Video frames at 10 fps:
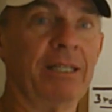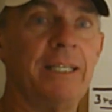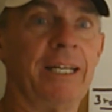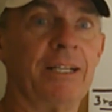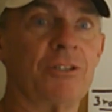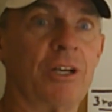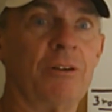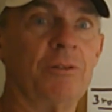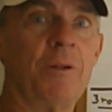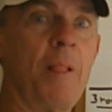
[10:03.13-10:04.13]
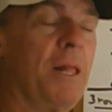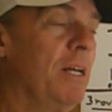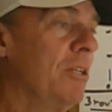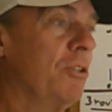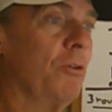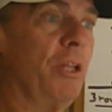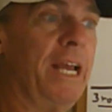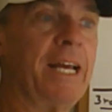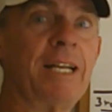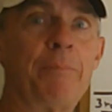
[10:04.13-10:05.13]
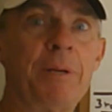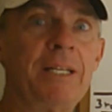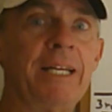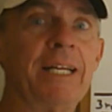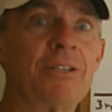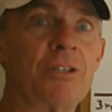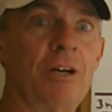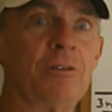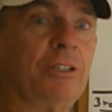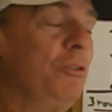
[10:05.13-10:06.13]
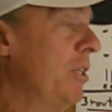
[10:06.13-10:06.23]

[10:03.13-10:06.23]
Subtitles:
in the end zone. So they end up in the end zone, and you